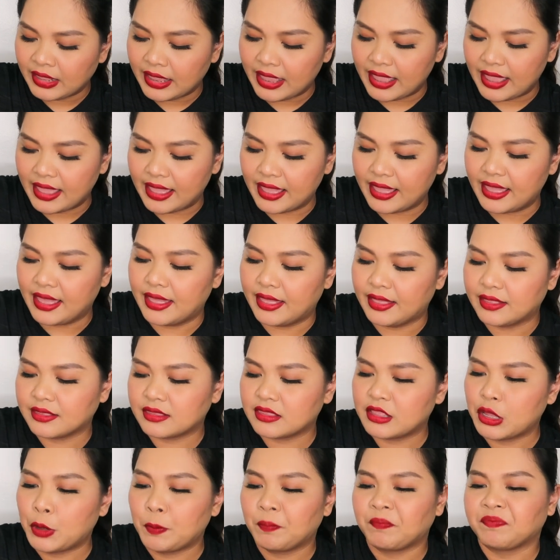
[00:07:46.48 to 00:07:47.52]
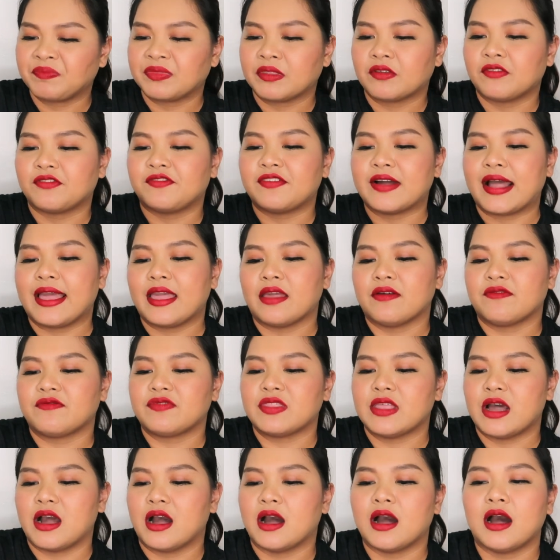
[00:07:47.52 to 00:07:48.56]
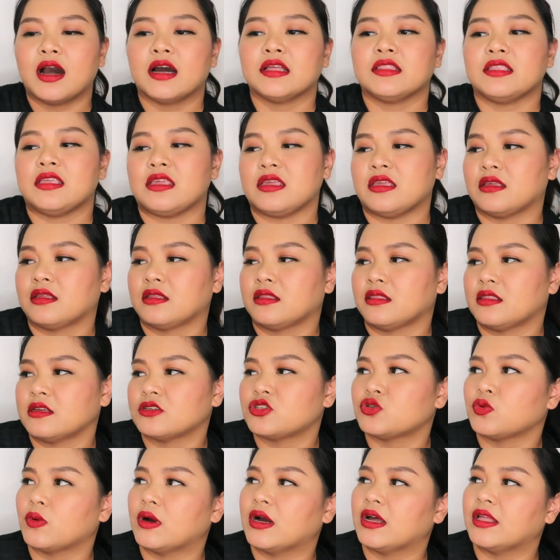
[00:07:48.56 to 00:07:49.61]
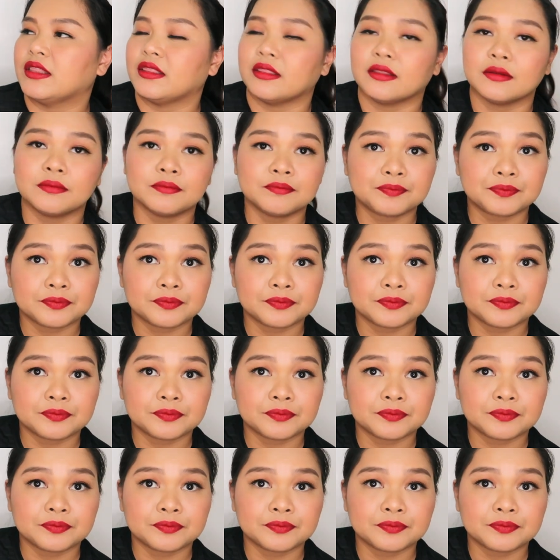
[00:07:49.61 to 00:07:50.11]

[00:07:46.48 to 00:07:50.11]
and 5 na Honey. This one.